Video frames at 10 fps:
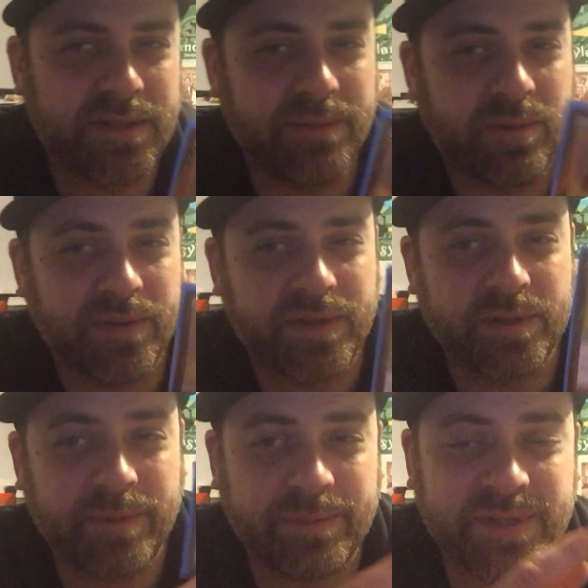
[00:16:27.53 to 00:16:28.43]
The important thing
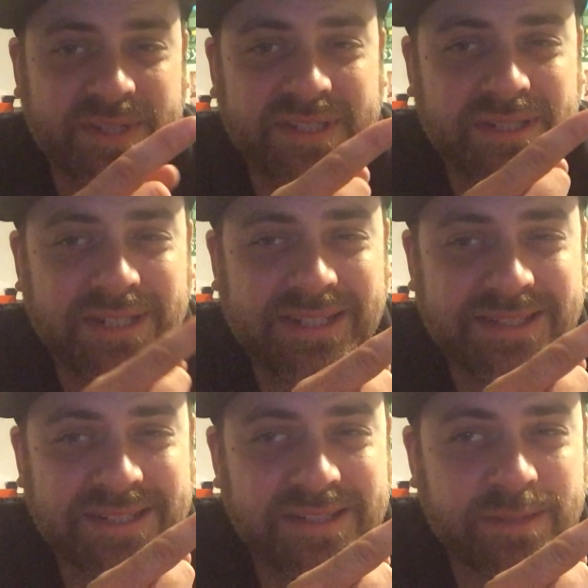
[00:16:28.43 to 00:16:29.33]
to remember is this is
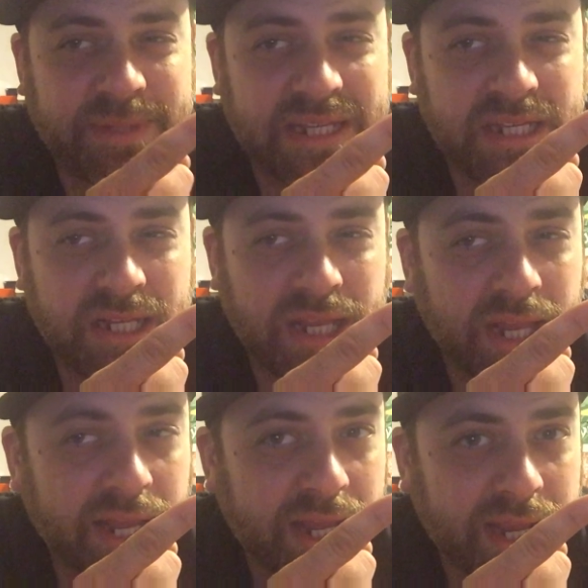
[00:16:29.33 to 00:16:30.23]
instant speed.
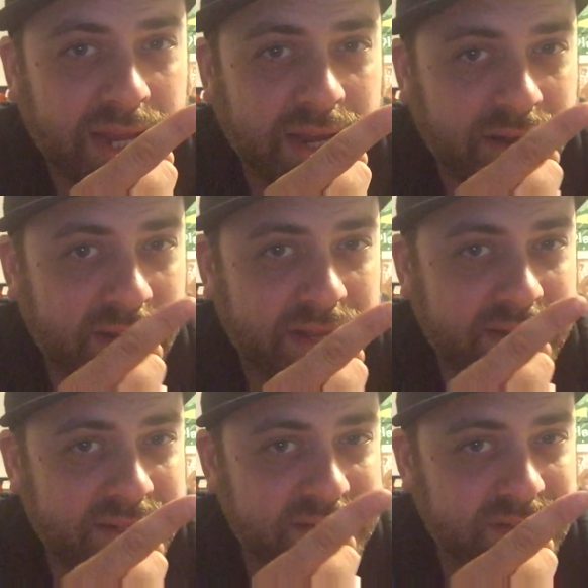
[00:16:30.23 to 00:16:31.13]
All right,
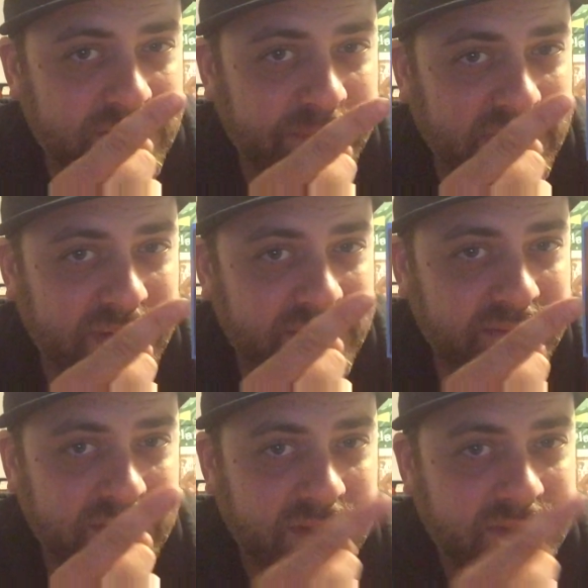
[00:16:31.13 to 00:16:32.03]
instant speed.
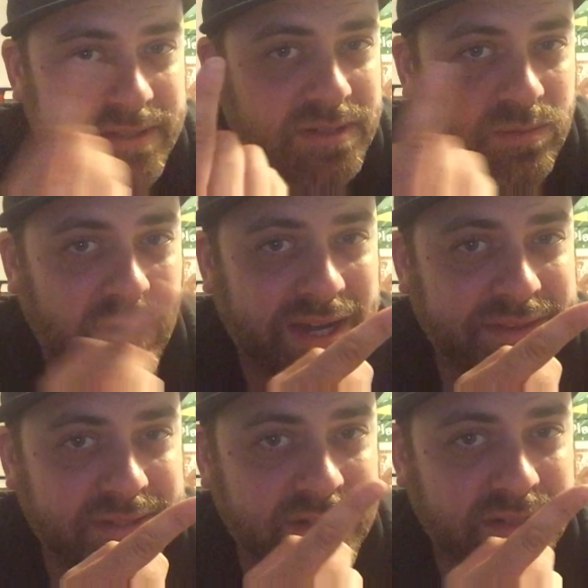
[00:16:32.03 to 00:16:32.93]
This is why
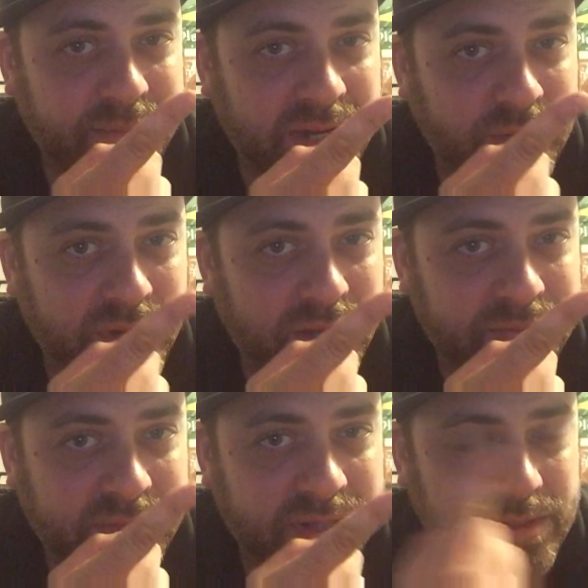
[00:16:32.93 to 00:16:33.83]
this is the
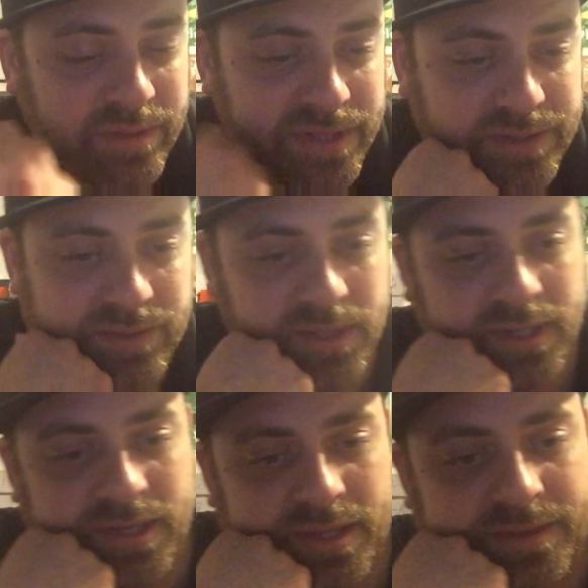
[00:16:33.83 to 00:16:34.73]
better choice
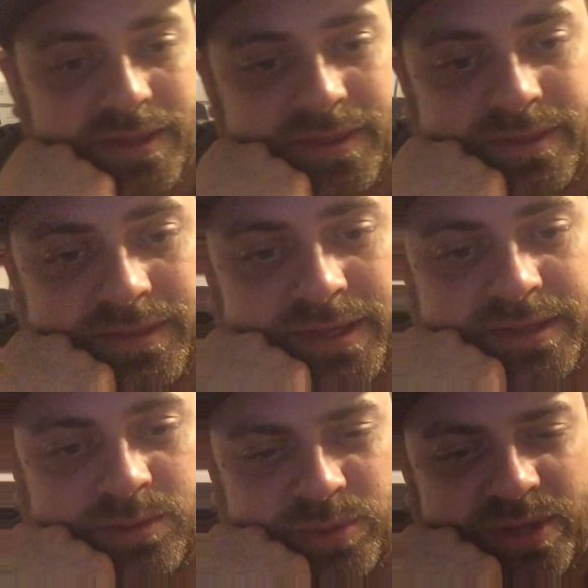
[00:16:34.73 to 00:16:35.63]
than
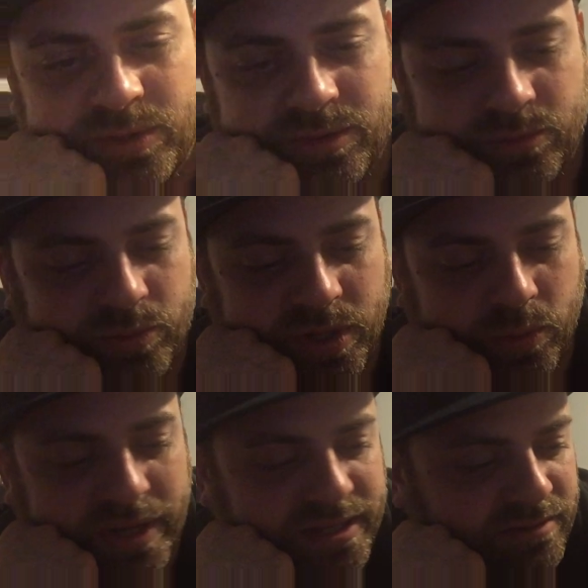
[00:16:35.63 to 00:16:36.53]
like the
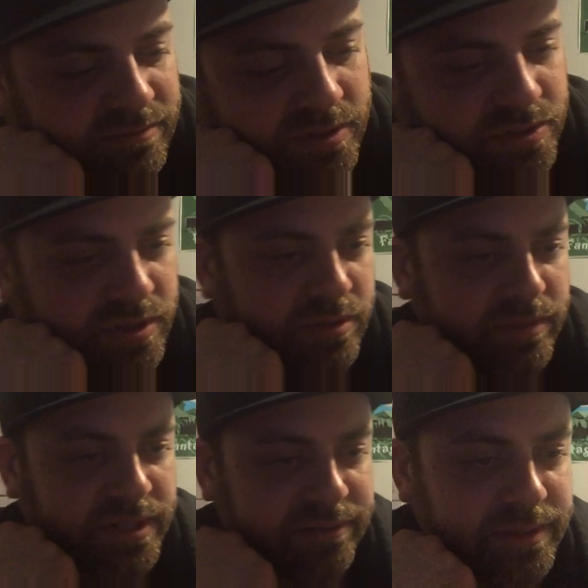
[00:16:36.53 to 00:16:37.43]
reawakened version or
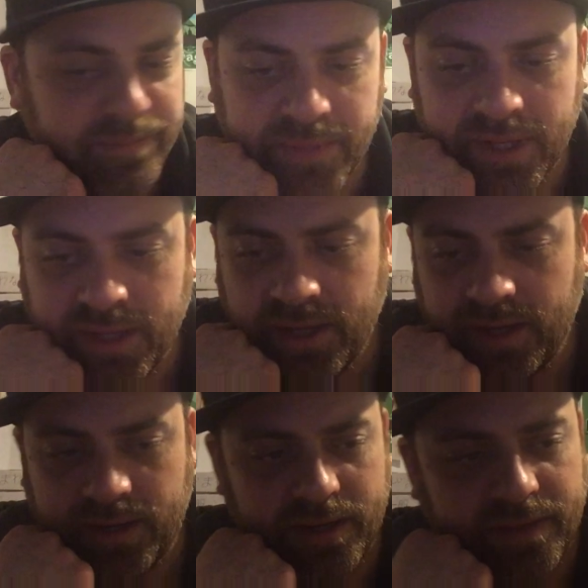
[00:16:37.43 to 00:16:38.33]
whatever.
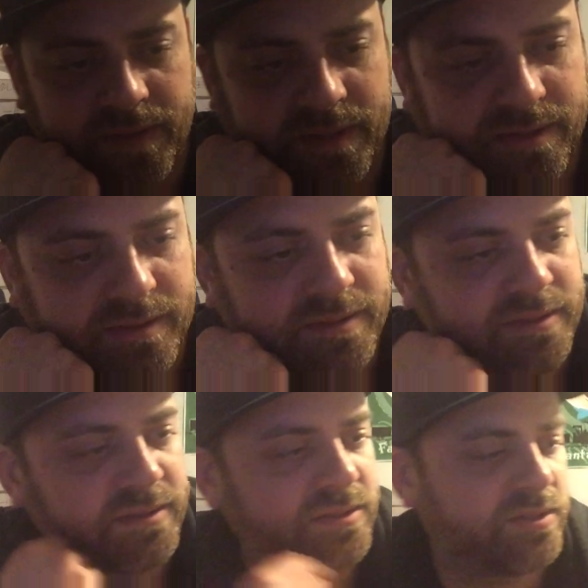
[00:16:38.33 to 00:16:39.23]
All right, then
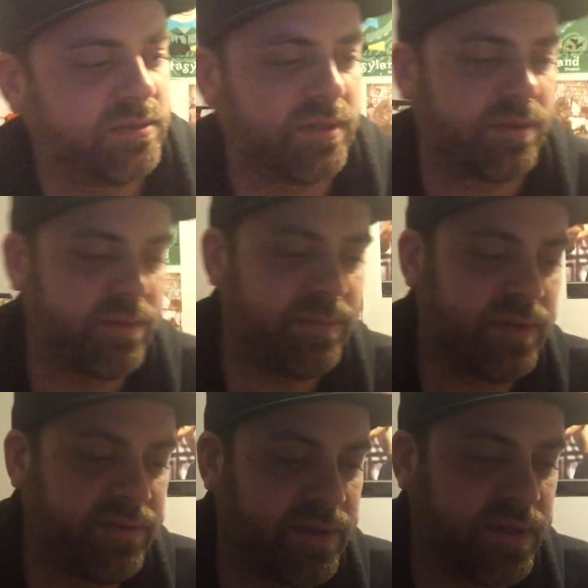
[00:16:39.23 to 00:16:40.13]
pseudo
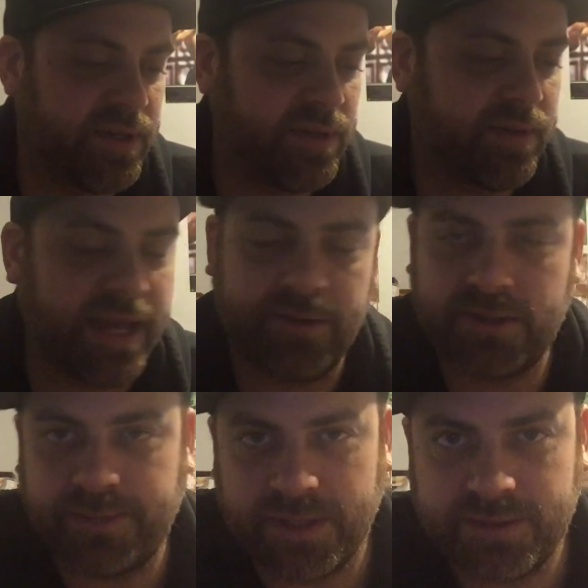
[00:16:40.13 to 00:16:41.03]
removal. You know,
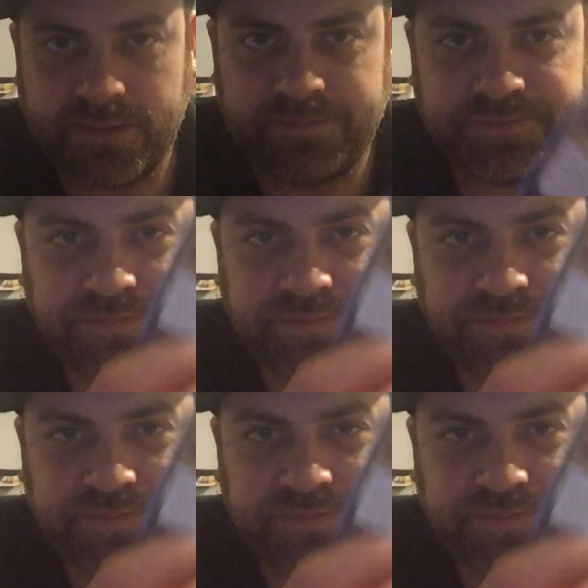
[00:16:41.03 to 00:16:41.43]
counter spells.